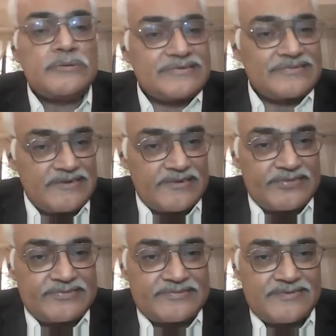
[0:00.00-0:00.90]
own
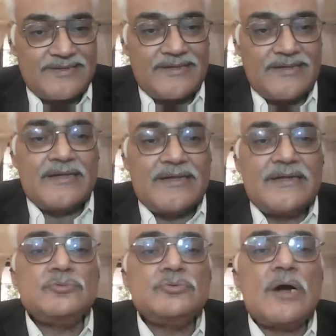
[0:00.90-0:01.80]
strengths,
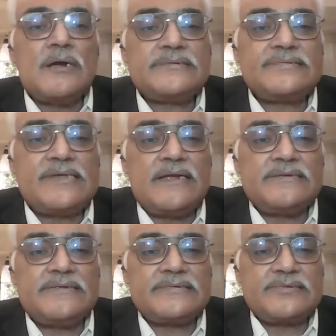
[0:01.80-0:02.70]
to
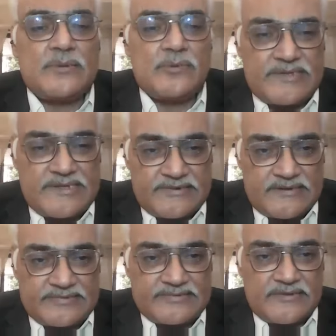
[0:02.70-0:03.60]
understand some of the
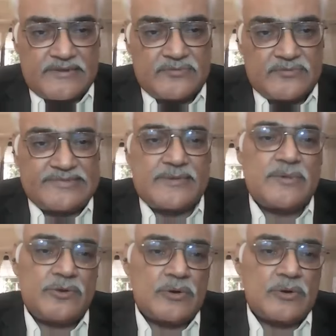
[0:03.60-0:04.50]
areas which they
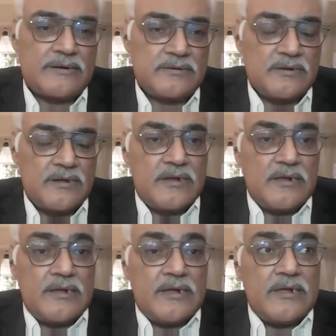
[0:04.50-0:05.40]
may look at.
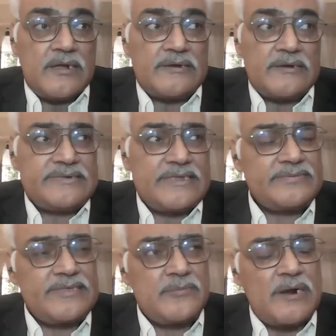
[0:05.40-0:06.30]
It
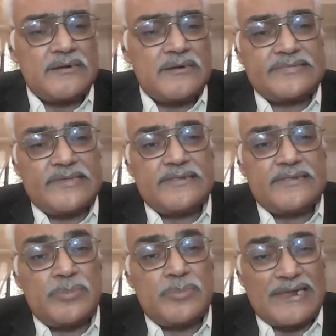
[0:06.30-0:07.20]
lets them
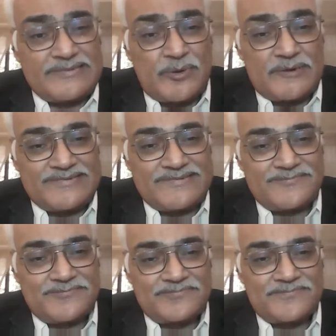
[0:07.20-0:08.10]
understand their blind spots.
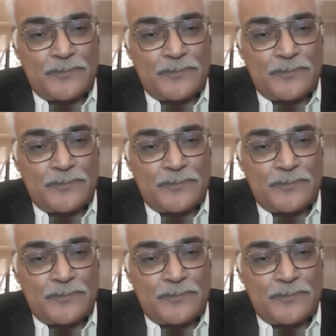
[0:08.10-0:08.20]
